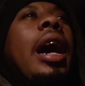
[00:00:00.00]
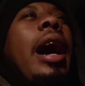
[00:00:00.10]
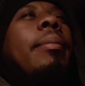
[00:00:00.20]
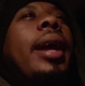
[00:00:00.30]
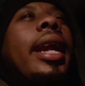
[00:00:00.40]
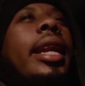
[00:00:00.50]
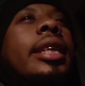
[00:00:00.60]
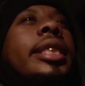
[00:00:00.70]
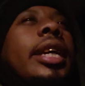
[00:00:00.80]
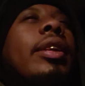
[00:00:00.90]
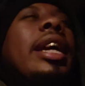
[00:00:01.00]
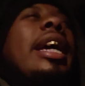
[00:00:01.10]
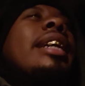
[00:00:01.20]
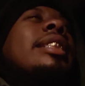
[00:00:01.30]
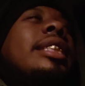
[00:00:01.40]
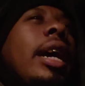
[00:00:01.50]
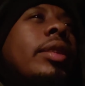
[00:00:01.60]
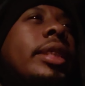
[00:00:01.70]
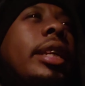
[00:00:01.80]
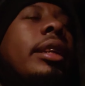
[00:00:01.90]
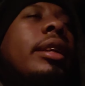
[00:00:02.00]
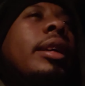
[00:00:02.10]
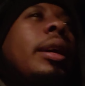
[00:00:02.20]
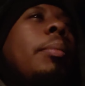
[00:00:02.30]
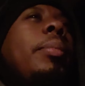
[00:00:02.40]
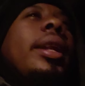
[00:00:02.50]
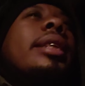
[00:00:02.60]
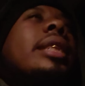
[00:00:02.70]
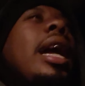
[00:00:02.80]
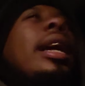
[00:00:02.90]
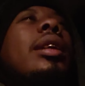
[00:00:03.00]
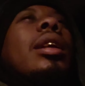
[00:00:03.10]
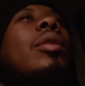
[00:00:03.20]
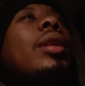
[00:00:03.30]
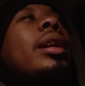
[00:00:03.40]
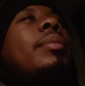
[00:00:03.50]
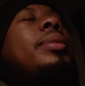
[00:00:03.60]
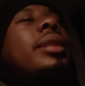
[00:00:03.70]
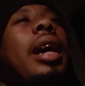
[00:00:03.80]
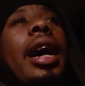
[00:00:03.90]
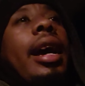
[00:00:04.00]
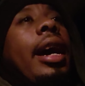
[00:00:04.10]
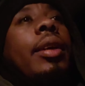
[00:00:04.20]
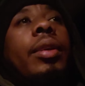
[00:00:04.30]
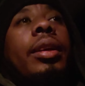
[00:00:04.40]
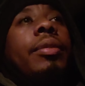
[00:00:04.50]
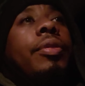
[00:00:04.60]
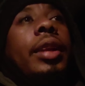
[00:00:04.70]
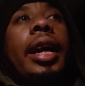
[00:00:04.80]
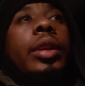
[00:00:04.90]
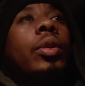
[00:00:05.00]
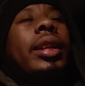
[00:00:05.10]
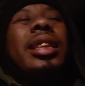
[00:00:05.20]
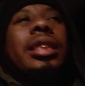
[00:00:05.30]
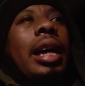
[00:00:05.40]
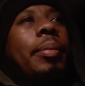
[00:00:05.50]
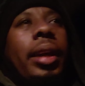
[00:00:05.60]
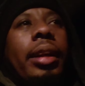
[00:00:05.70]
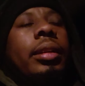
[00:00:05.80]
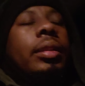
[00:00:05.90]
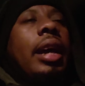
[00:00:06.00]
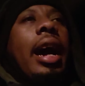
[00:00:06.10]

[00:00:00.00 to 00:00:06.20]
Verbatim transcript: I'm not necessarily exhausted, but it's like, you know what? I, I don't even feel like doing this. I mean,